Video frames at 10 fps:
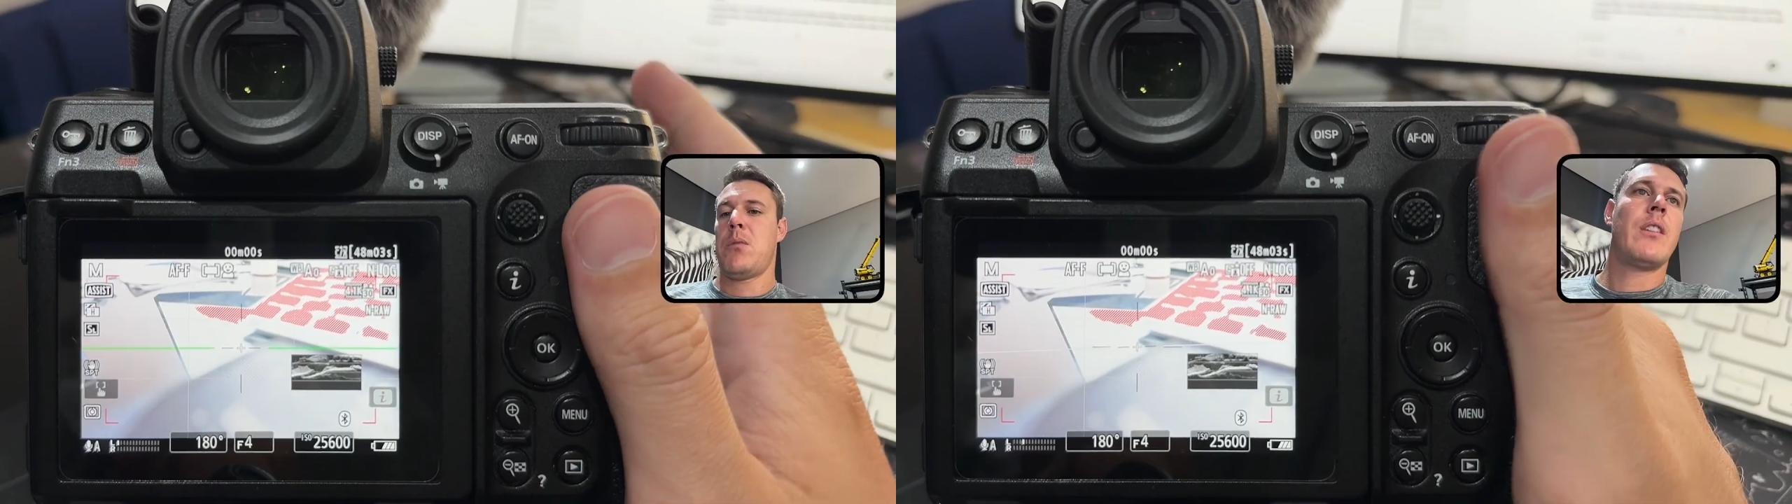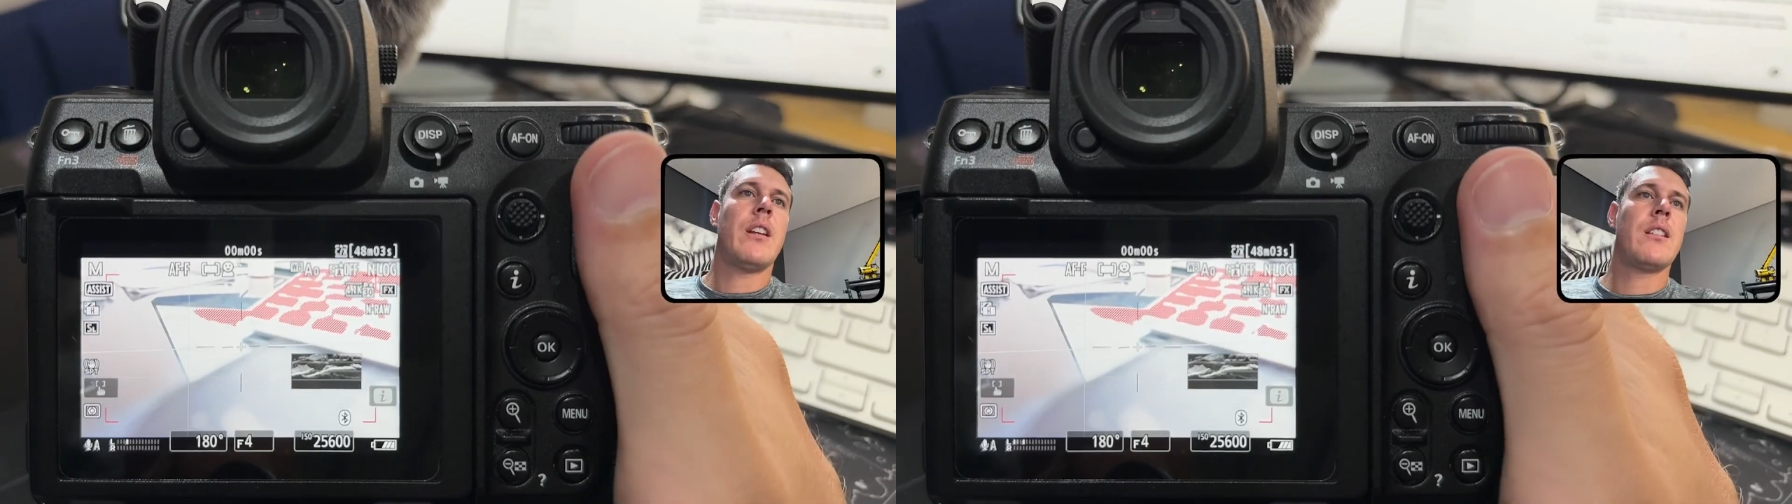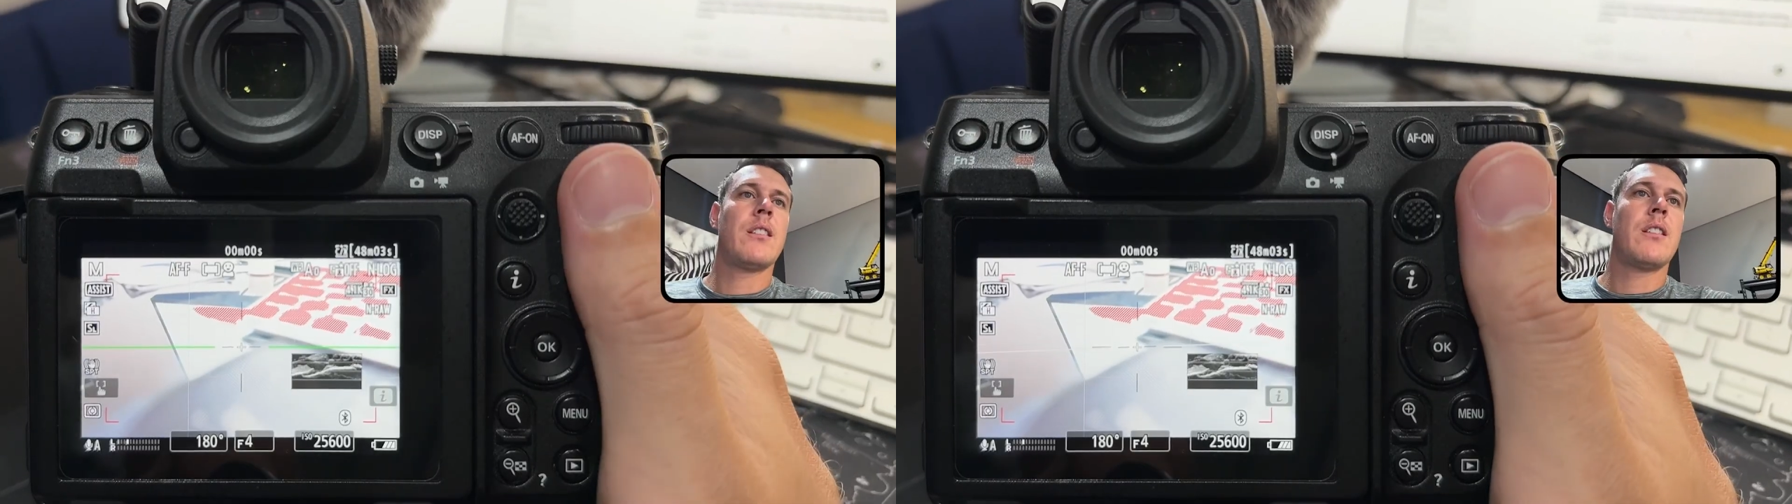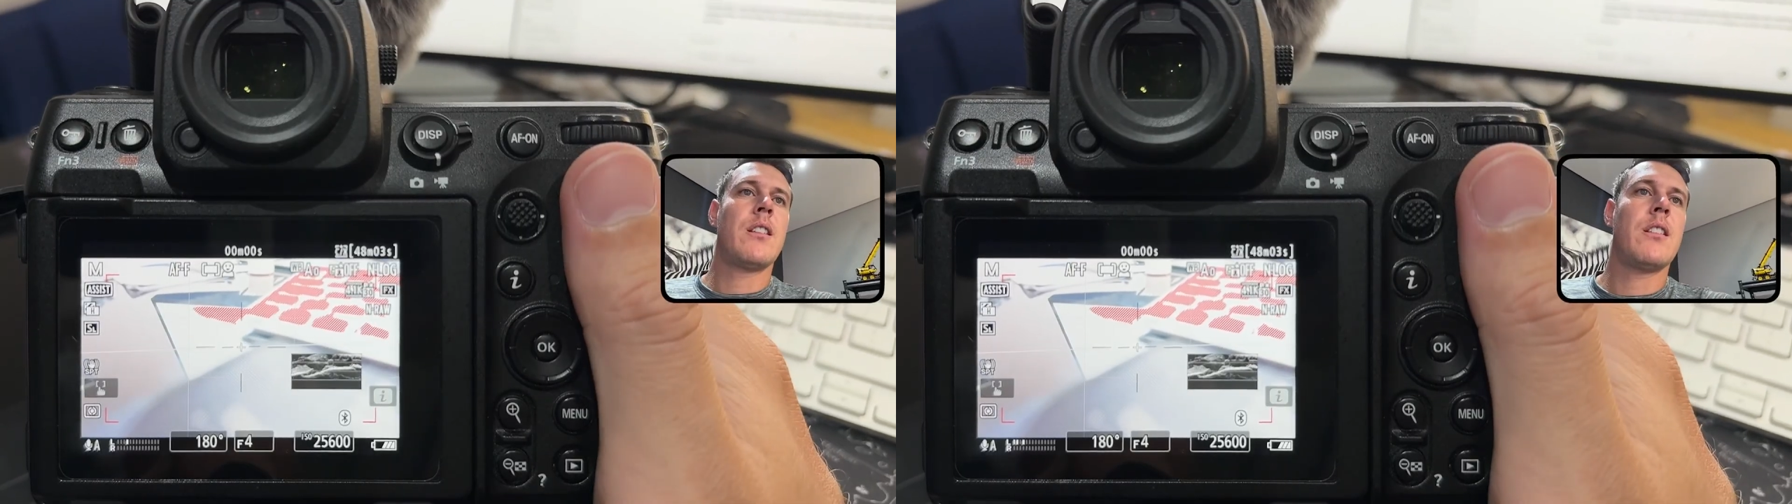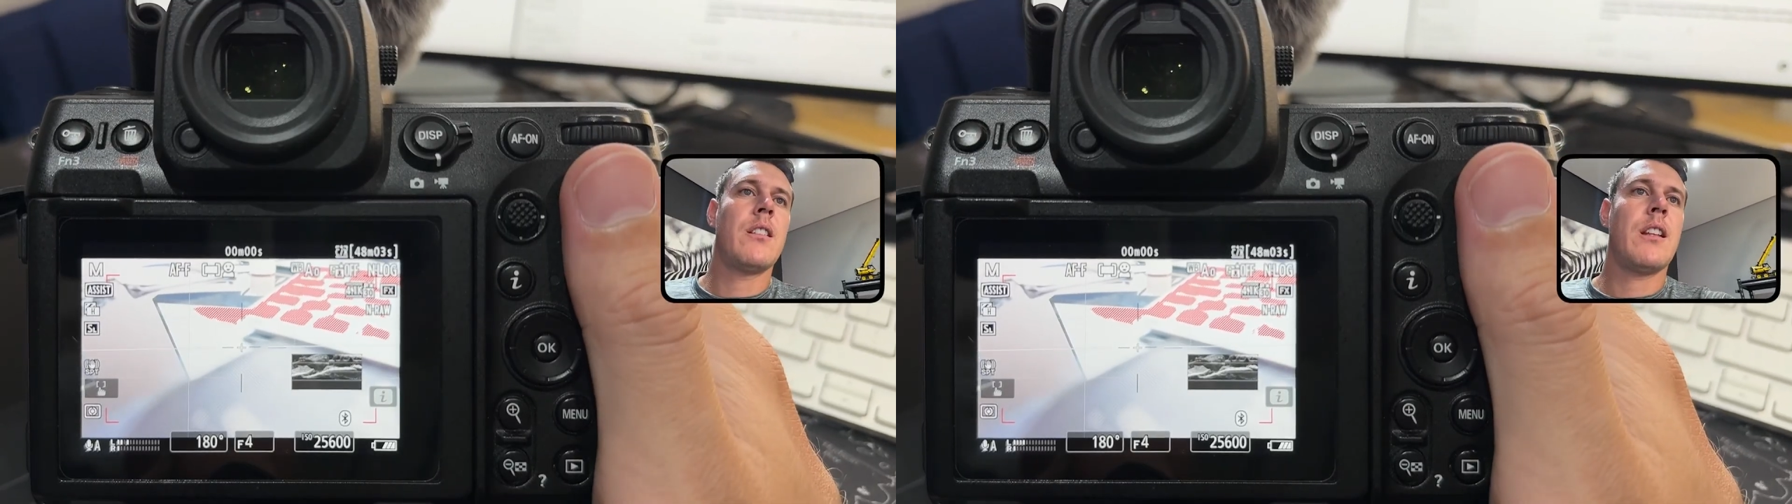next
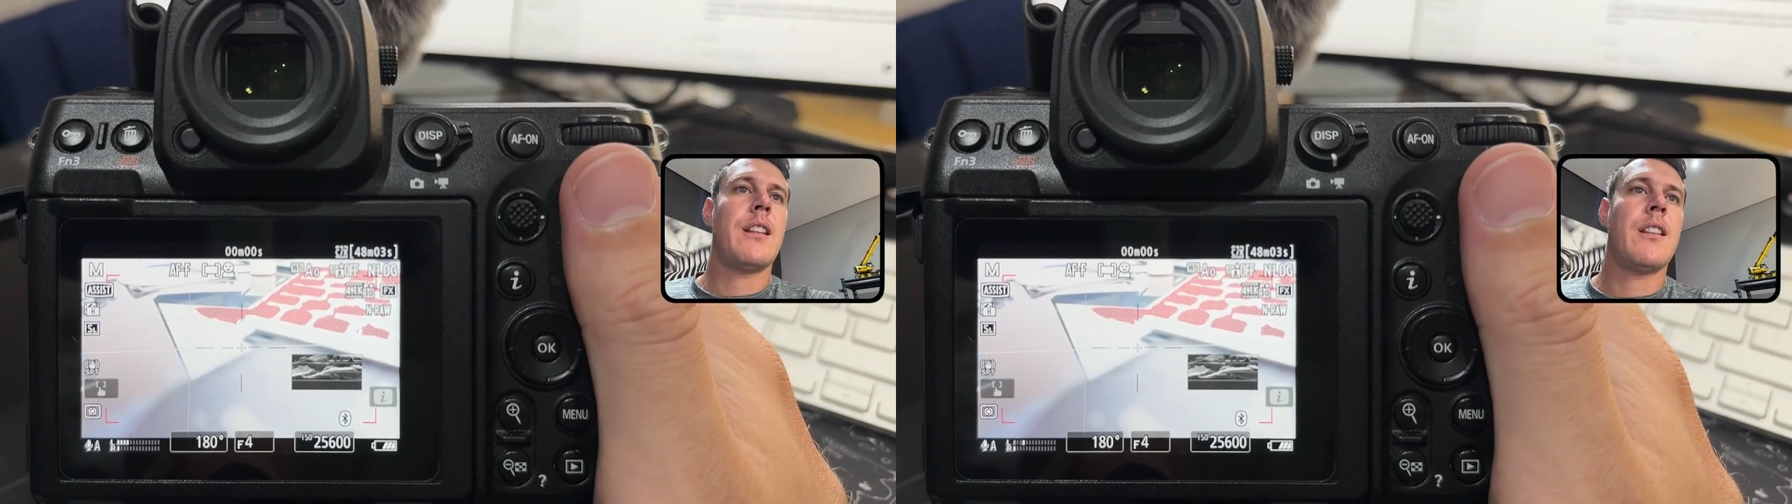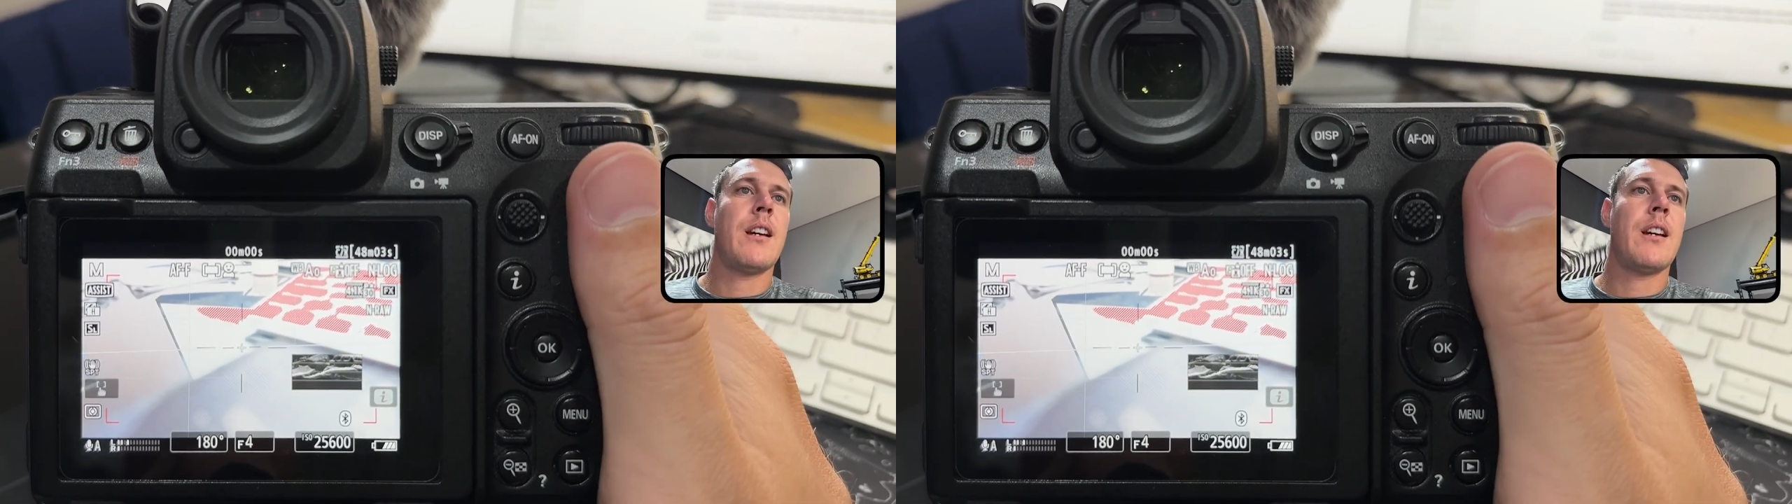thing that